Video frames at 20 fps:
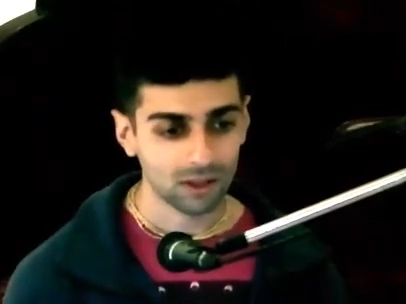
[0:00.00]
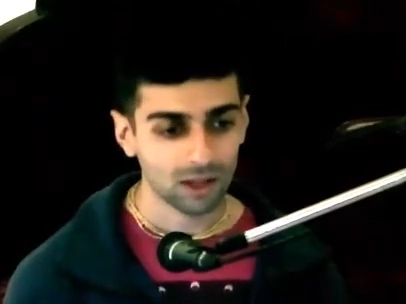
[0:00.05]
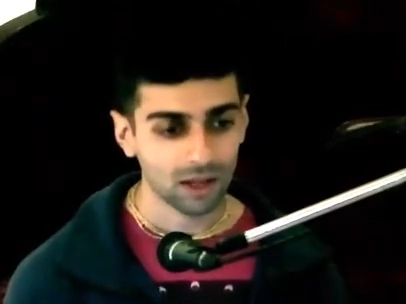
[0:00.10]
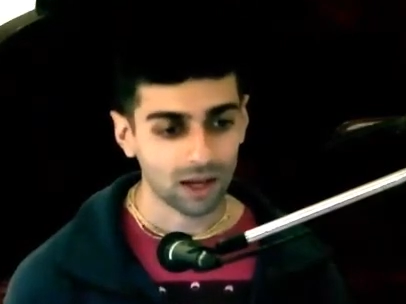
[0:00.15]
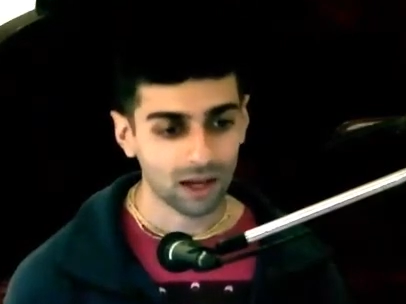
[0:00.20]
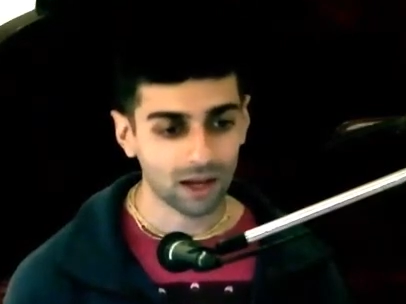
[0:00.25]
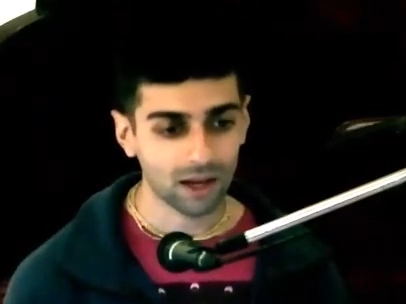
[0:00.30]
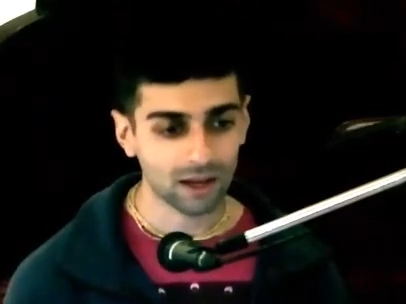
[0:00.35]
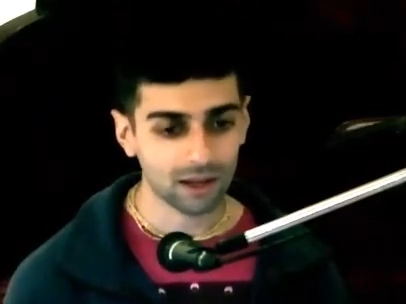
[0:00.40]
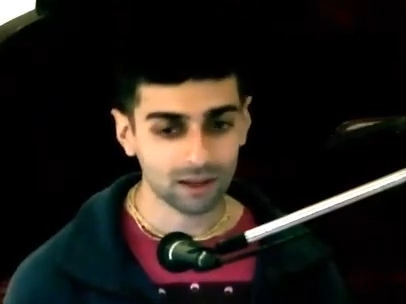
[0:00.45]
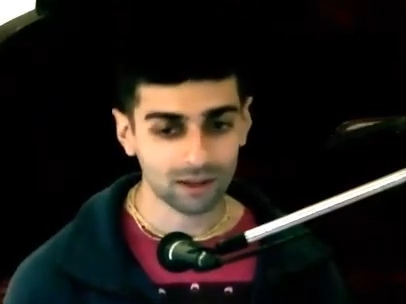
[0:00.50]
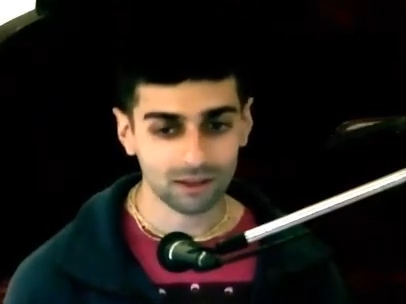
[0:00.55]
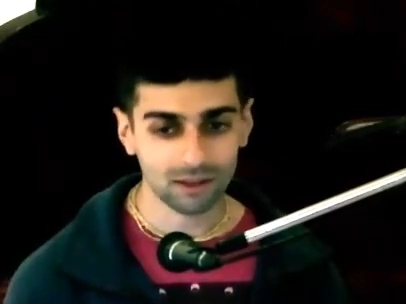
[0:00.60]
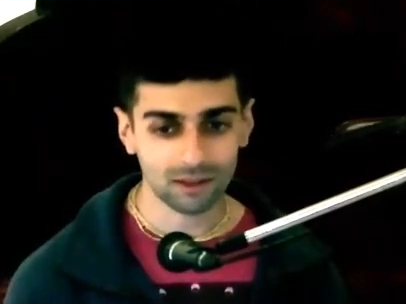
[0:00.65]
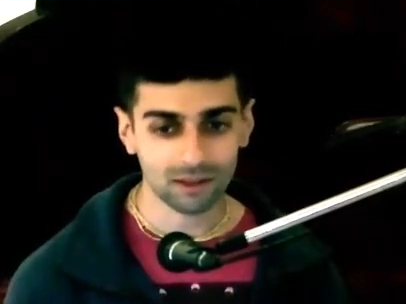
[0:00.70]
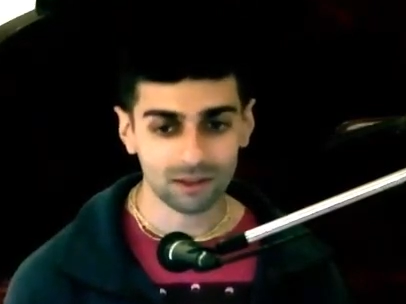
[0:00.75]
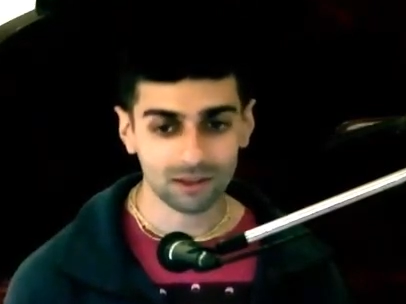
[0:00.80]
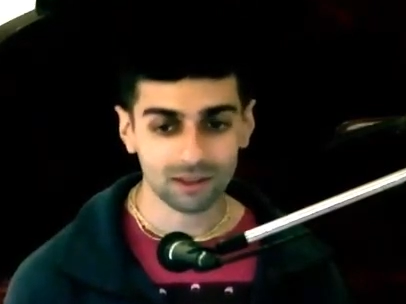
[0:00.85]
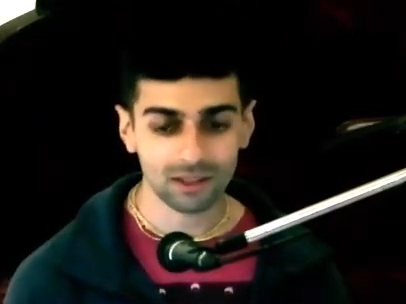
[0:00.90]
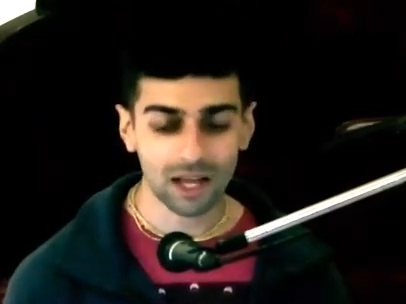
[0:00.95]
And
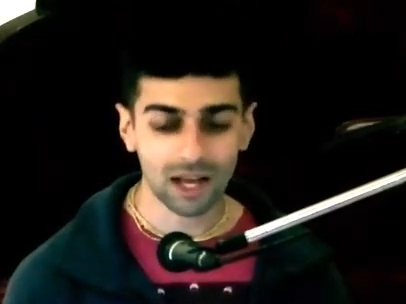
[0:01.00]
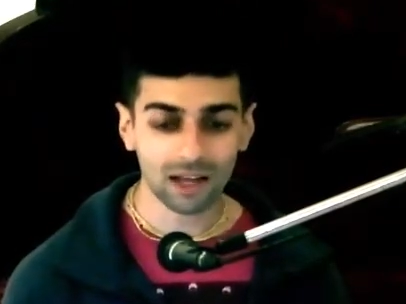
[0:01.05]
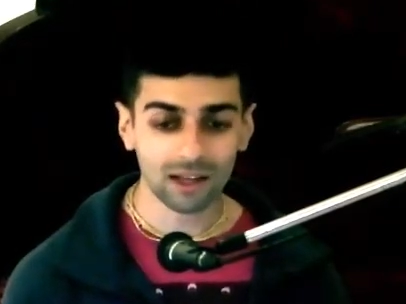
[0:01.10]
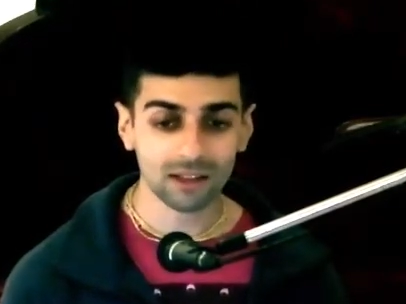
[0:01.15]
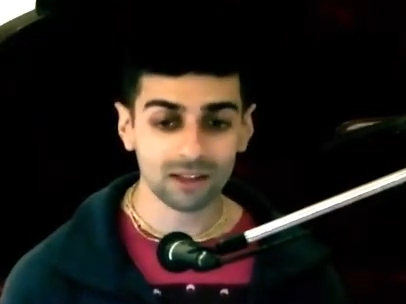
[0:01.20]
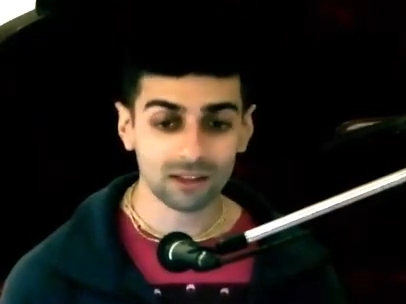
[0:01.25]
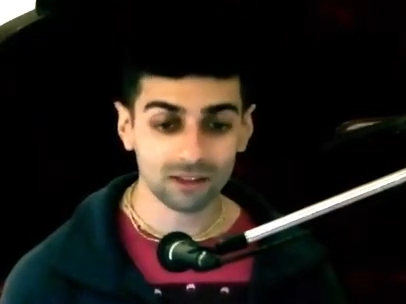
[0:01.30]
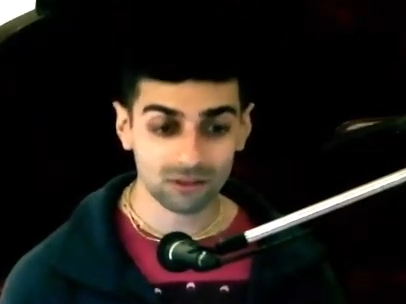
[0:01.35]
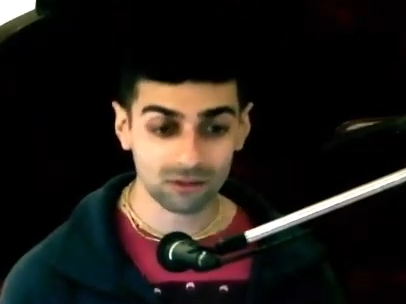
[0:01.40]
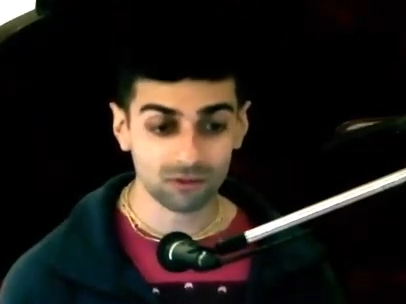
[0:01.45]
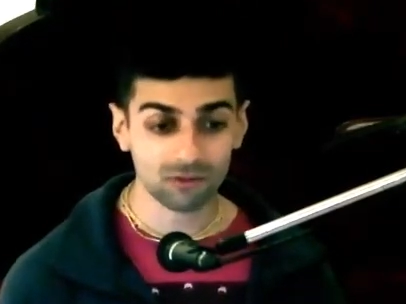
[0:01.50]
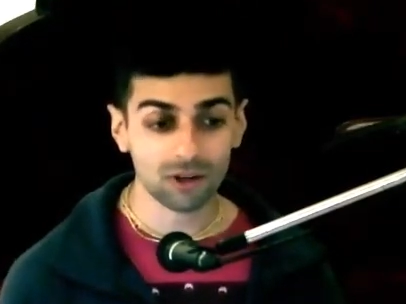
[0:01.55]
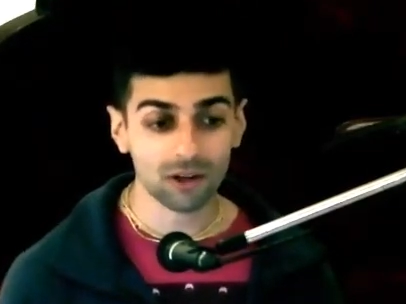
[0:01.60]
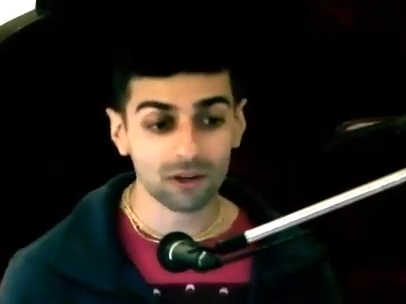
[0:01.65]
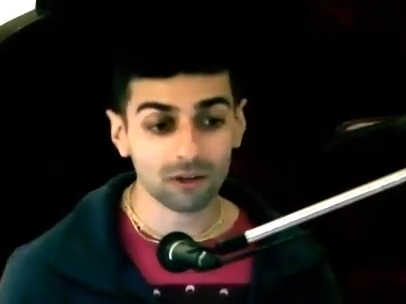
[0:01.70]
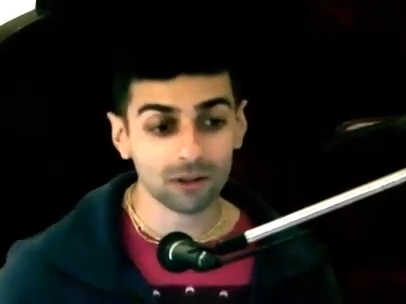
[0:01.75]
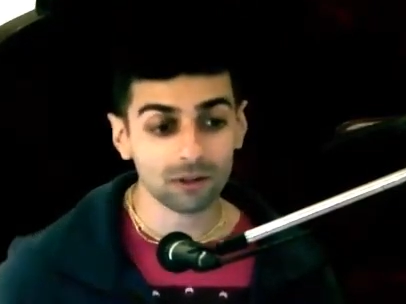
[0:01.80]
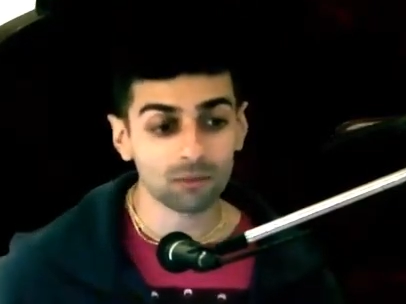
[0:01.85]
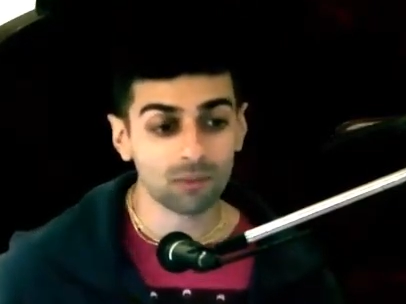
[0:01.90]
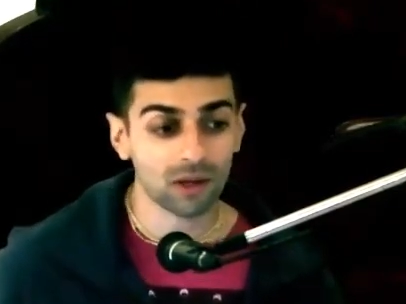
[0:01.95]
that is
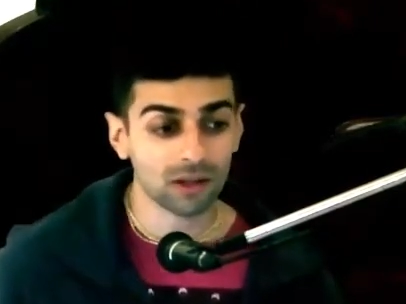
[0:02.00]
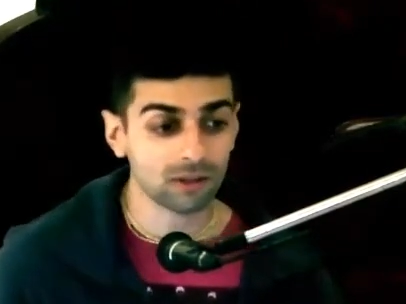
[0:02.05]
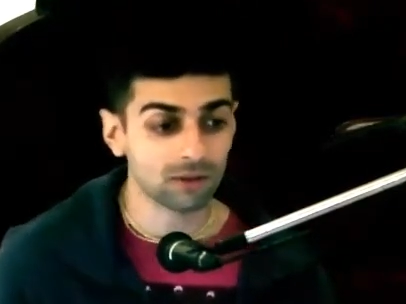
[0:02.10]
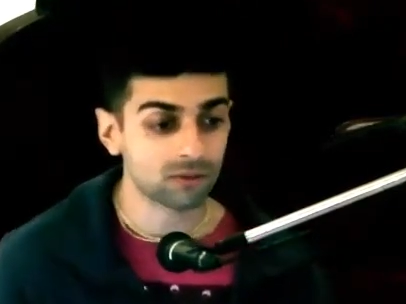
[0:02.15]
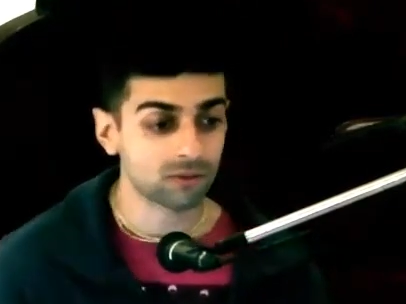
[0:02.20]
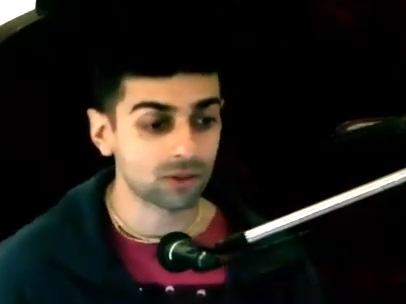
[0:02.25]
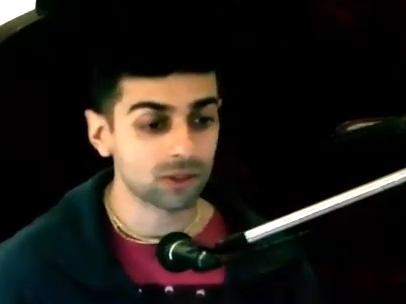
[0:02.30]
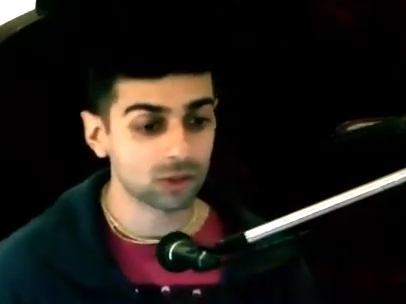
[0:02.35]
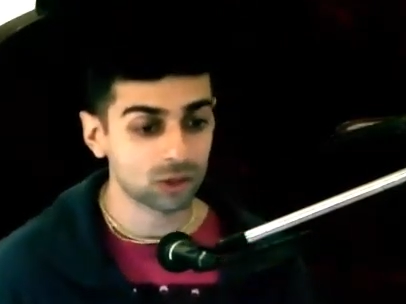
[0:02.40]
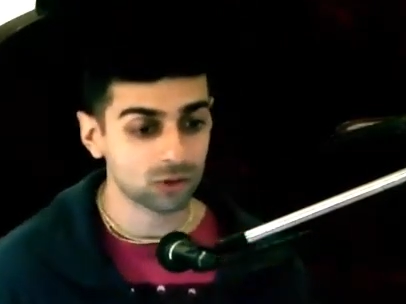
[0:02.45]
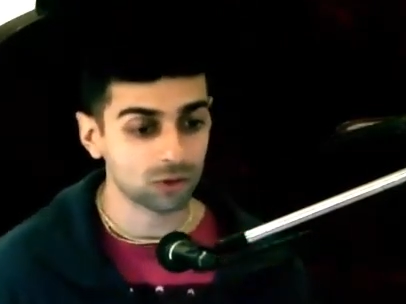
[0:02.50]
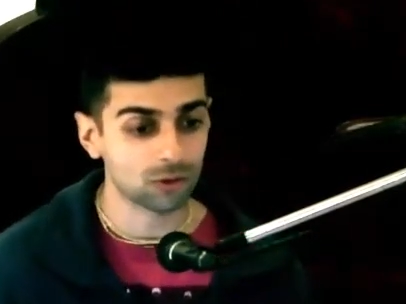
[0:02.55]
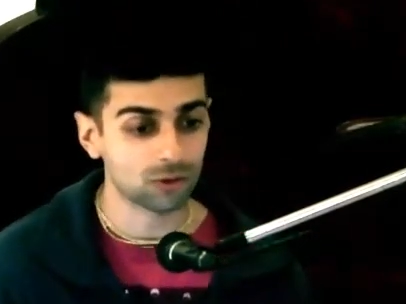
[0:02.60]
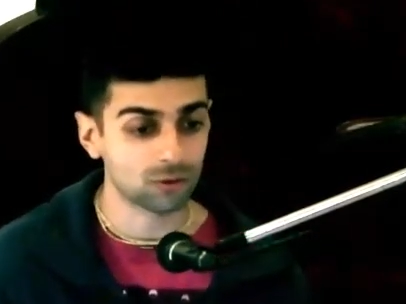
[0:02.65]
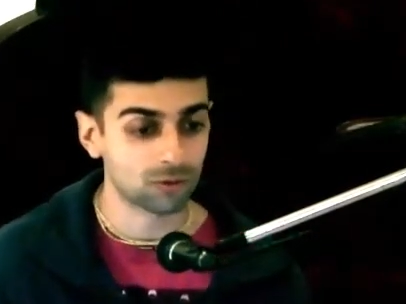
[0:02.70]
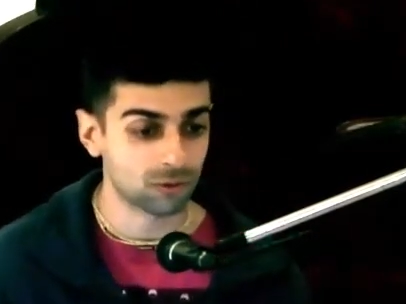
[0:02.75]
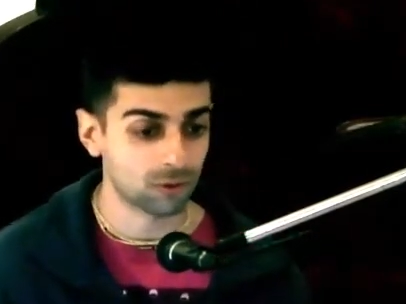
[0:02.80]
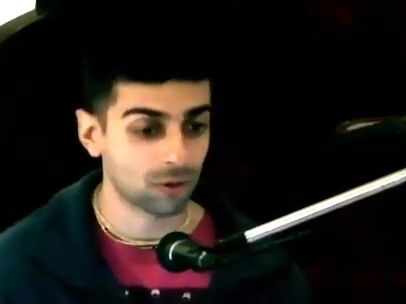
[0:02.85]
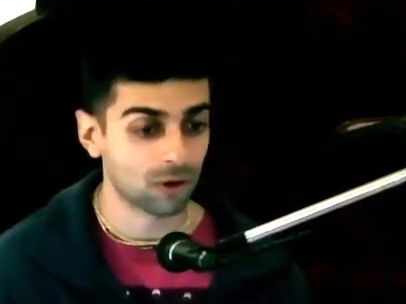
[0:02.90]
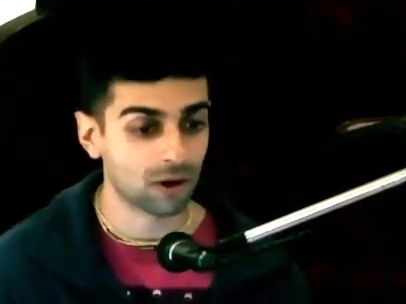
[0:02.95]
very beneficial
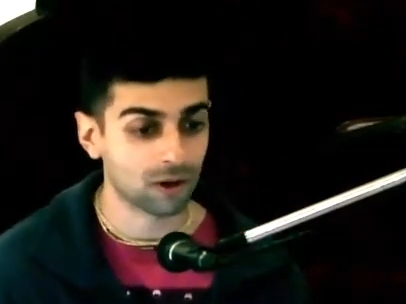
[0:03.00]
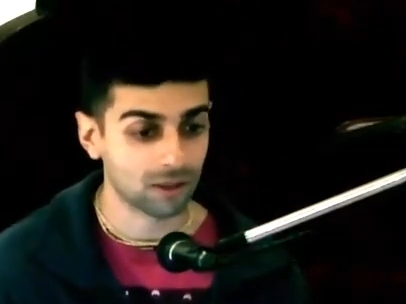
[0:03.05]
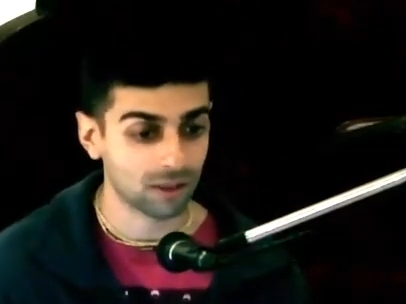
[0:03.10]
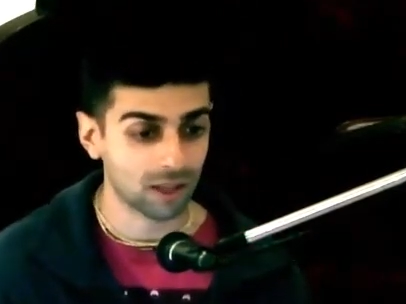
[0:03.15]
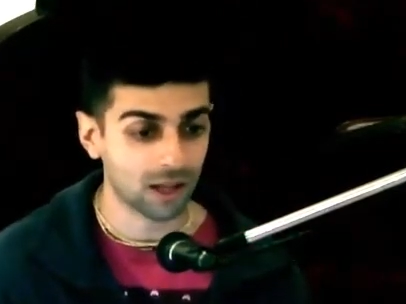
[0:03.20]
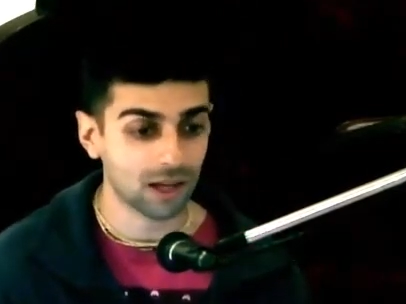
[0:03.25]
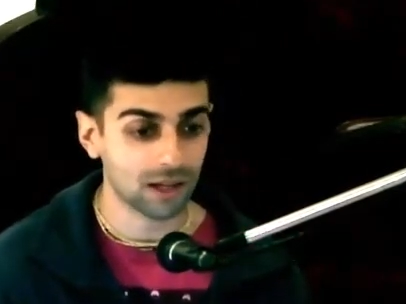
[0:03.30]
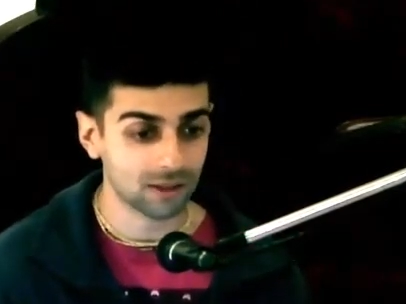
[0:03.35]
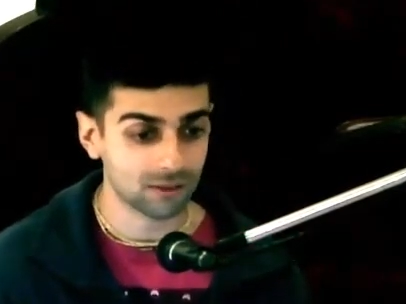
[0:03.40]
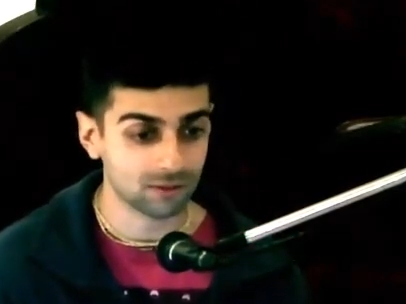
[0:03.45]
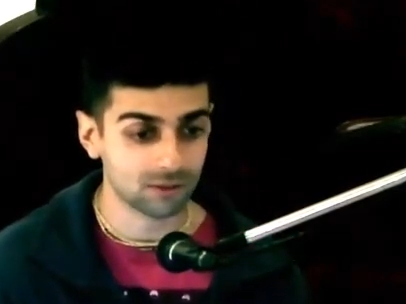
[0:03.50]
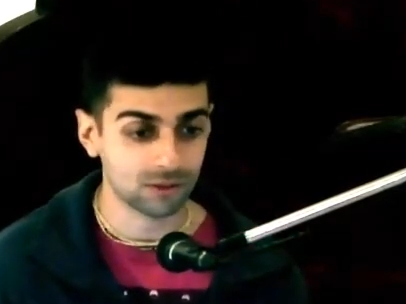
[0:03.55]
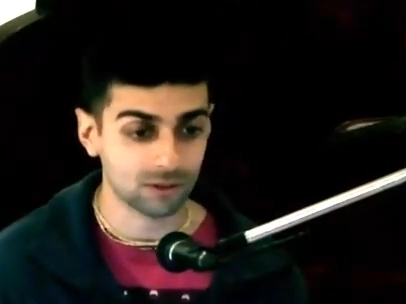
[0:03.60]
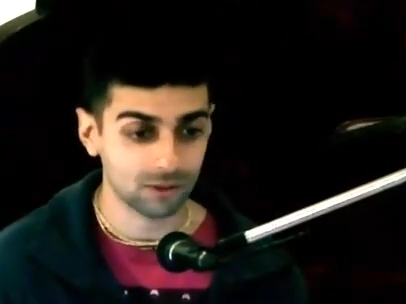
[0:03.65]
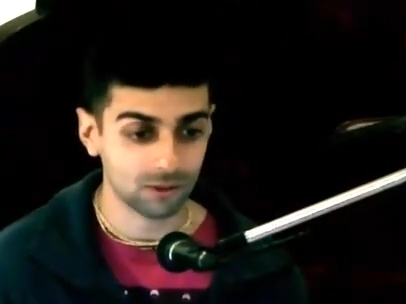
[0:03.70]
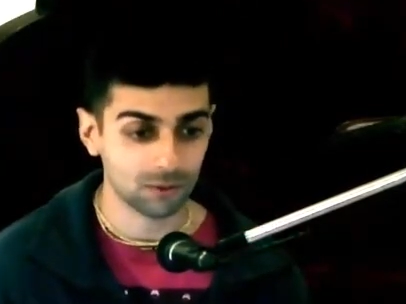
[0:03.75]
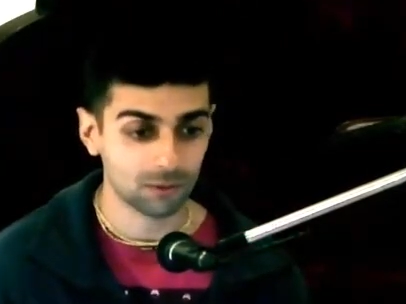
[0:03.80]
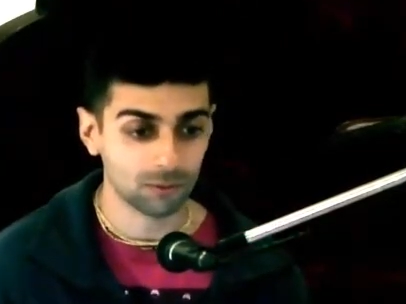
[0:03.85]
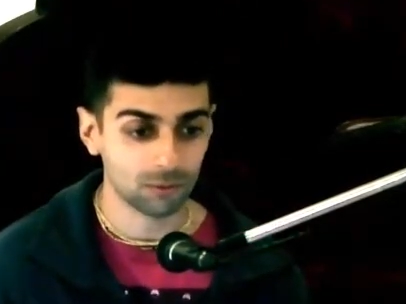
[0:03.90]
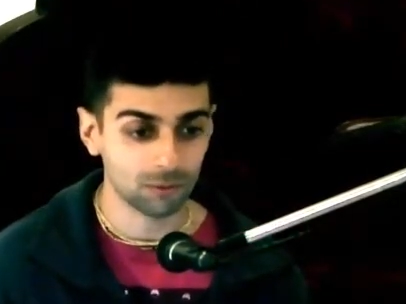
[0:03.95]
for our lives.